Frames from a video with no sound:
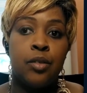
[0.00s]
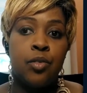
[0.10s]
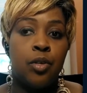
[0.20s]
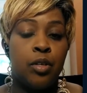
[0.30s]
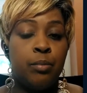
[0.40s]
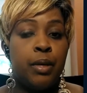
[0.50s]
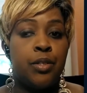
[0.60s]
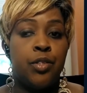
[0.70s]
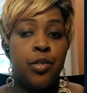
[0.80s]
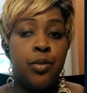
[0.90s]
started my
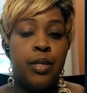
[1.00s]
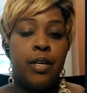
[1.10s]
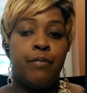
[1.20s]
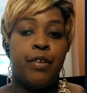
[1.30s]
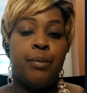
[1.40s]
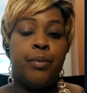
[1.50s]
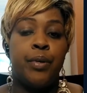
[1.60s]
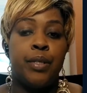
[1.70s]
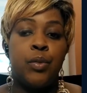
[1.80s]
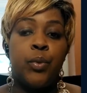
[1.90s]
journey in
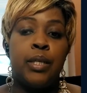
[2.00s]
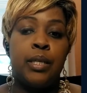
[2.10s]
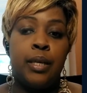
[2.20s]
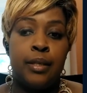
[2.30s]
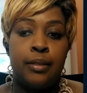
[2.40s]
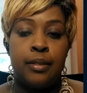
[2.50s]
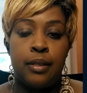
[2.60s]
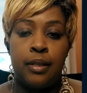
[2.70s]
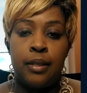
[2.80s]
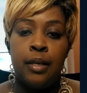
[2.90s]
February
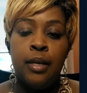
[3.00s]
2019,